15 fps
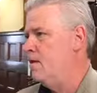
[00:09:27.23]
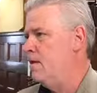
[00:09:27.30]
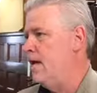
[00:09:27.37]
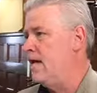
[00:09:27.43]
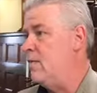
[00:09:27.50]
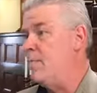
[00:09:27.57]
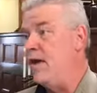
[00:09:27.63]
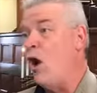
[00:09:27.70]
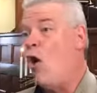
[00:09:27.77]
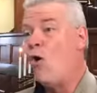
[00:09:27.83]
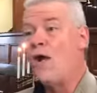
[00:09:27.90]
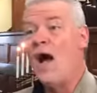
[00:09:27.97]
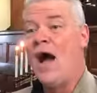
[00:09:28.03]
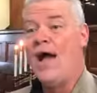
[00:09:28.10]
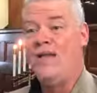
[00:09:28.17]
It can be
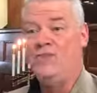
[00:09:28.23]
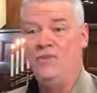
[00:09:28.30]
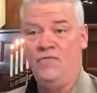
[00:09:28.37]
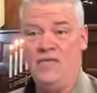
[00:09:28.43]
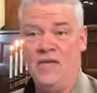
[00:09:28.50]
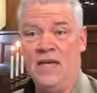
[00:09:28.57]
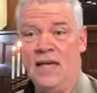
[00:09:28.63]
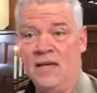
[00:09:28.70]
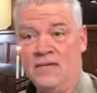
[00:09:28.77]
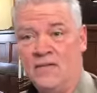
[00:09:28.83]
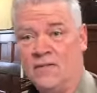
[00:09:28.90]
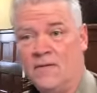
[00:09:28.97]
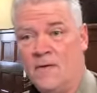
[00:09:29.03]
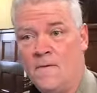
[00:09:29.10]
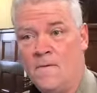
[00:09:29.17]
all kinds of
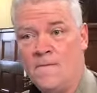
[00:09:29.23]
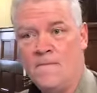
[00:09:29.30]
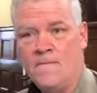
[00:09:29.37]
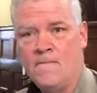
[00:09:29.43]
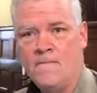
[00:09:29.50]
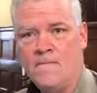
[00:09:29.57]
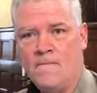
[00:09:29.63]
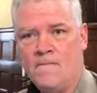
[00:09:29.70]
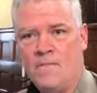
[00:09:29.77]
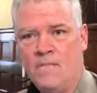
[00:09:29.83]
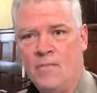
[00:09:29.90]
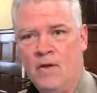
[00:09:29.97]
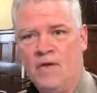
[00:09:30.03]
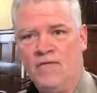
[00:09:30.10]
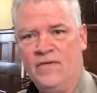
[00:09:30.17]
things,
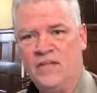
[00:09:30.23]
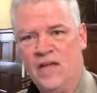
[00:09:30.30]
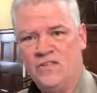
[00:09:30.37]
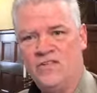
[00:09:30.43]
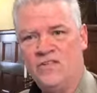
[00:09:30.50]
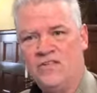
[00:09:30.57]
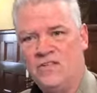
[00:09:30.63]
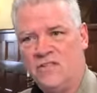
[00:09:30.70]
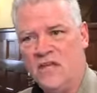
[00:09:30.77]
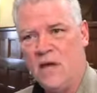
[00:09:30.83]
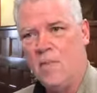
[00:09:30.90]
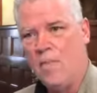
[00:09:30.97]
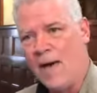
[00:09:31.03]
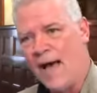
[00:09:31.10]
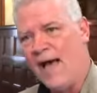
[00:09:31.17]
but if it doesn't
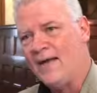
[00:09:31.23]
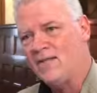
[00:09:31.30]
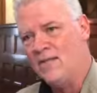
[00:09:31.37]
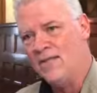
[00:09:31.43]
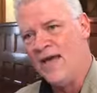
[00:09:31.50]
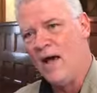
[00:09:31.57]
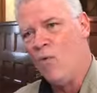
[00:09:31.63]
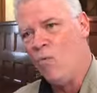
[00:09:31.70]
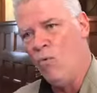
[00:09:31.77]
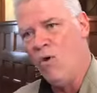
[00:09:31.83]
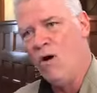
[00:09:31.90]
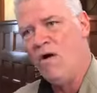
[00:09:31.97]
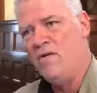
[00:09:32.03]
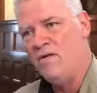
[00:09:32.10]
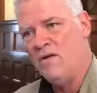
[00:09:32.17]
stem back to that
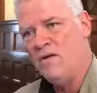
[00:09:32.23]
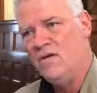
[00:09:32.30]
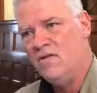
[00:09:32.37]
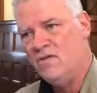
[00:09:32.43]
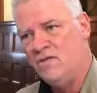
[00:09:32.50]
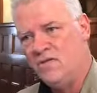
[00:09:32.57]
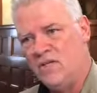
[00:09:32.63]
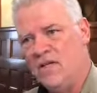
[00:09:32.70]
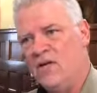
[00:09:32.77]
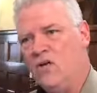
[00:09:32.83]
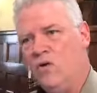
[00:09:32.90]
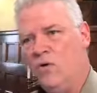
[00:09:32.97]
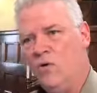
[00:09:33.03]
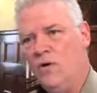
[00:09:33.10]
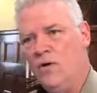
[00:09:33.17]
one
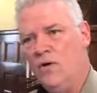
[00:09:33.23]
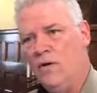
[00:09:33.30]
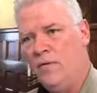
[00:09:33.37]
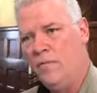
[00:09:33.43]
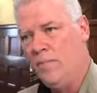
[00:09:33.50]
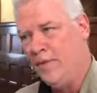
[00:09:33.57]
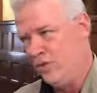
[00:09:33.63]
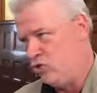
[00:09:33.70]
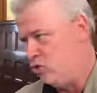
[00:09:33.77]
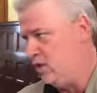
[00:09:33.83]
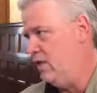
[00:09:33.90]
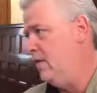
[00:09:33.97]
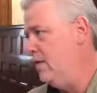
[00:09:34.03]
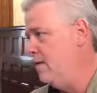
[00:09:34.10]
single mission,